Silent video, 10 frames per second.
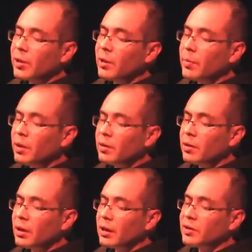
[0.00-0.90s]
give it a beat
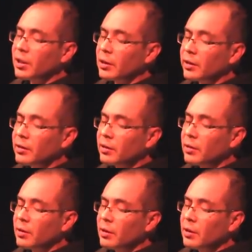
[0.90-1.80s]
and sell it.
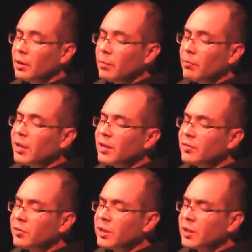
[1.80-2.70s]
But
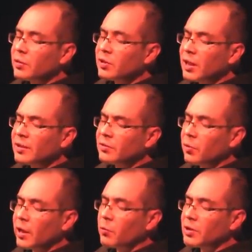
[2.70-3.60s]
his trick, his
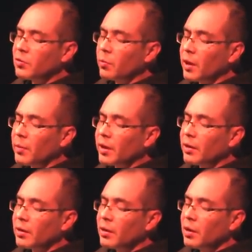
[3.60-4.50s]
trick was to mimic
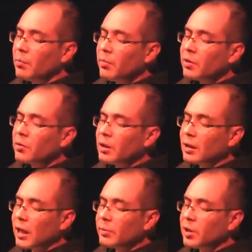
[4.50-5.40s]
mirrored the
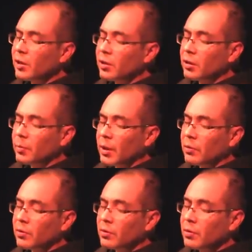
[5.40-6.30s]
lives he heard
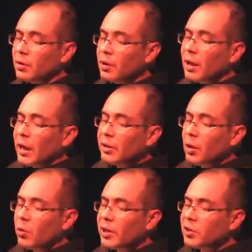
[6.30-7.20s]
about. And
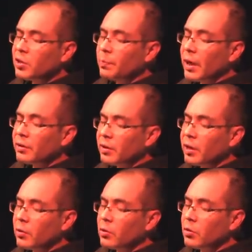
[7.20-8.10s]
though he suspected
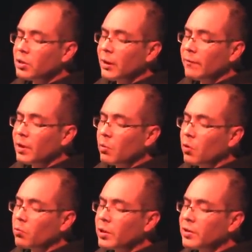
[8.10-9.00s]
he could do something
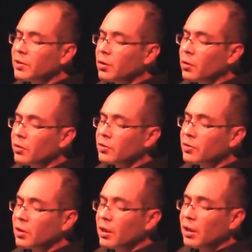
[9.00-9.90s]
more with his
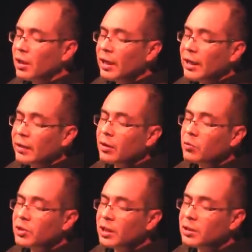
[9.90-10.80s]
songs, he had no
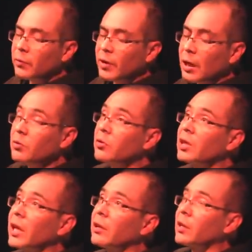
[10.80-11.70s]
sense of how to
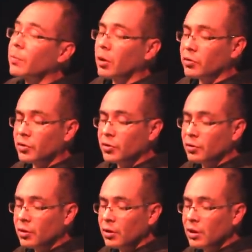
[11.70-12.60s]
take that plunge.